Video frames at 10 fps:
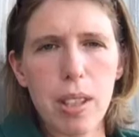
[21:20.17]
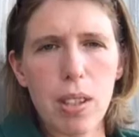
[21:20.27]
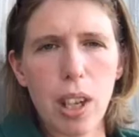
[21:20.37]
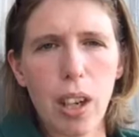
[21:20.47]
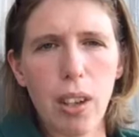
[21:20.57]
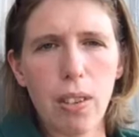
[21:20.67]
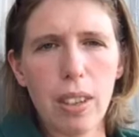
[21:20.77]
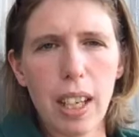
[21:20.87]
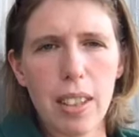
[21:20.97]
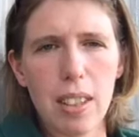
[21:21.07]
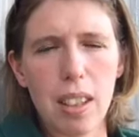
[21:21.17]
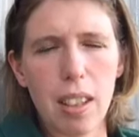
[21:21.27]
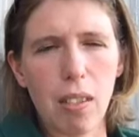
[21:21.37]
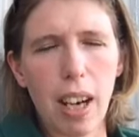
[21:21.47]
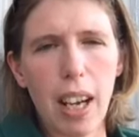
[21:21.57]
So that's
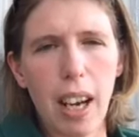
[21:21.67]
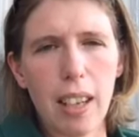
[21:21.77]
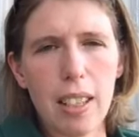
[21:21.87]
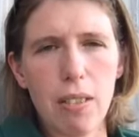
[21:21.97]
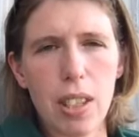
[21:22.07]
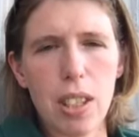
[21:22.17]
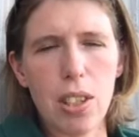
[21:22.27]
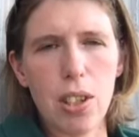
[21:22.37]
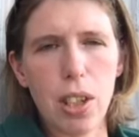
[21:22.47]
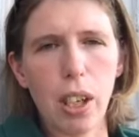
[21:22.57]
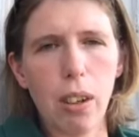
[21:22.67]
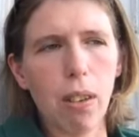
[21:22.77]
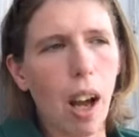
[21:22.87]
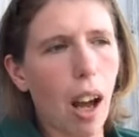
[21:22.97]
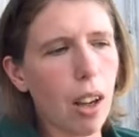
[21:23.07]
another great activity to
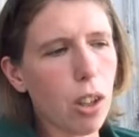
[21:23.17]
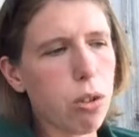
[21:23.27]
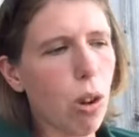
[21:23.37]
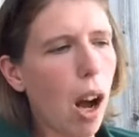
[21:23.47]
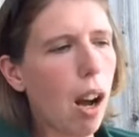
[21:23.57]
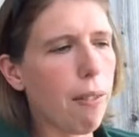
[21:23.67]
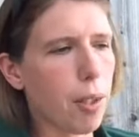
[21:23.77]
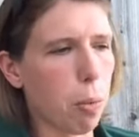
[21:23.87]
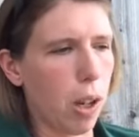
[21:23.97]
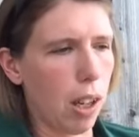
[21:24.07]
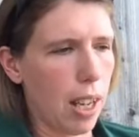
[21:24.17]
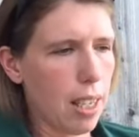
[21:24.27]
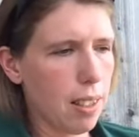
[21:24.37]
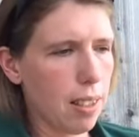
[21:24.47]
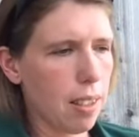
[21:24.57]
do. Craft
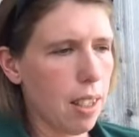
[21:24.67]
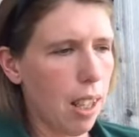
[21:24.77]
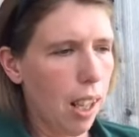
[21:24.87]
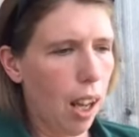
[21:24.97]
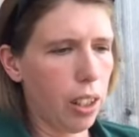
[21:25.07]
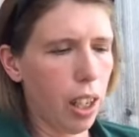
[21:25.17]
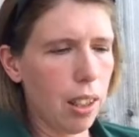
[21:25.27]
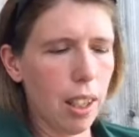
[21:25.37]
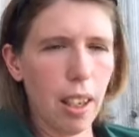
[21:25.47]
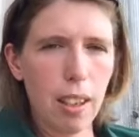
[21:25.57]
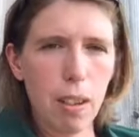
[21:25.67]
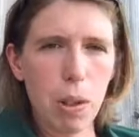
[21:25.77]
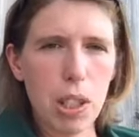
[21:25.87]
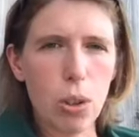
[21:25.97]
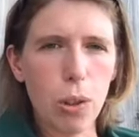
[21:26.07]
wise, I know that
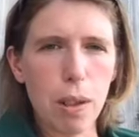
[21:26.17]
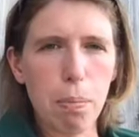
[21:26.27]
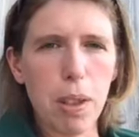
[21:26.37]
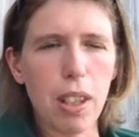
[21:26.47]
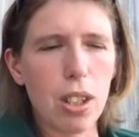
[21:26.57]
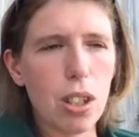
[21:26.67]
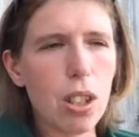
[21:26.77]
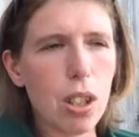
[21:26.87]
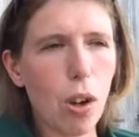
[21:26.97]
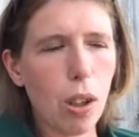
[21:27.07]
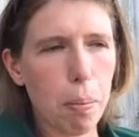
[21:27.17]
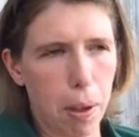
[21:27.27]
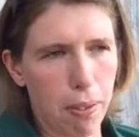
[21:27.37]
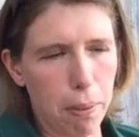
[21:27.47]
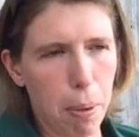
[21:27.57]
we saw the sock
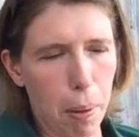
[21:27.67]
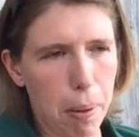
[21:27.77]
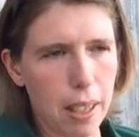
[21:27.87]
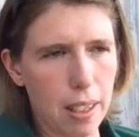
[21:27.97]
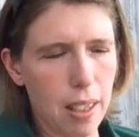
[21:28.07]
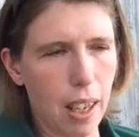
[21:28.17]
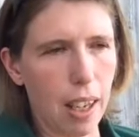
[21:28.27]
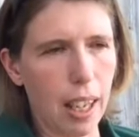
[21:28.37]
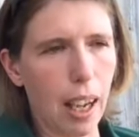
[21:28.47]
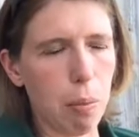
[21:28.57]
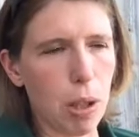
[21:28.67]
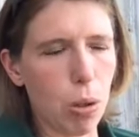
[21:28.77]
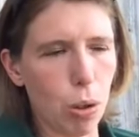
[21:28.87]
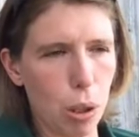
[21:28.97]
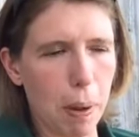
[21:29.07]
puppets earlier, and we
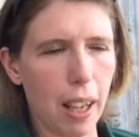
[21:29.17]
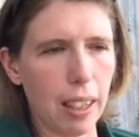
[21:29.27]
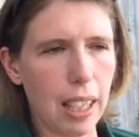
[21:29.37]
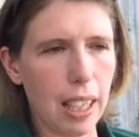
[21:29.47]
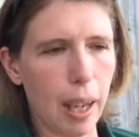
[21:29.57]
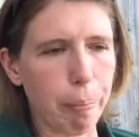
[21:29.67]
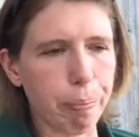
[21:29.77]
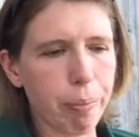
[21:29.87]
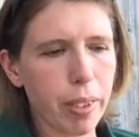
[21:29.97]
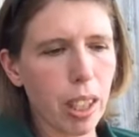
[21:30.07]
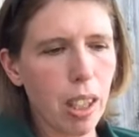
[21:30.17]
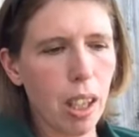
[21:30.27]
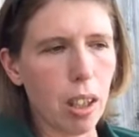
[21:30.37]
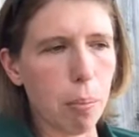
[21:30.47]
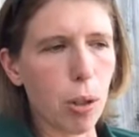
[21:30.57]
talked about the
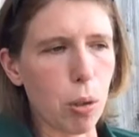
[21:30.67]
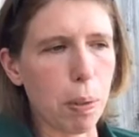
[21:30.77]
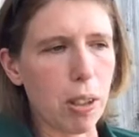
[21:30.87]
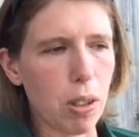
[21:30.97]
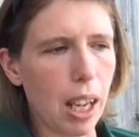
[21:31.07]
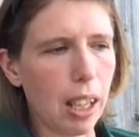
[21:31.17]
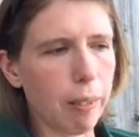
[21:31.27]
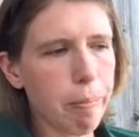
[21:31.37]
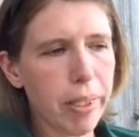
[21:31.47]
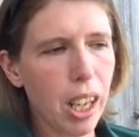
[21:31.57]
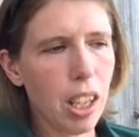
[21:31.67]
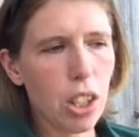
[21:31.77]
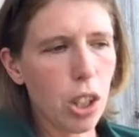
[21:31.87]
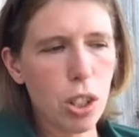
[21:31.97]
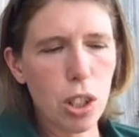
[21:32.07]
model building. It's
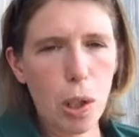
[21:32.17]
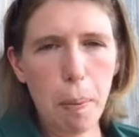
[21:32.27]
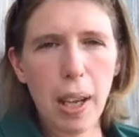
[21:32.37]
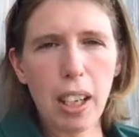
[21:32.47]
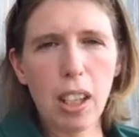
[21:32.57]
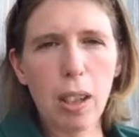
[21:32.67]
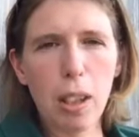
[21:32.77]
good to do a bit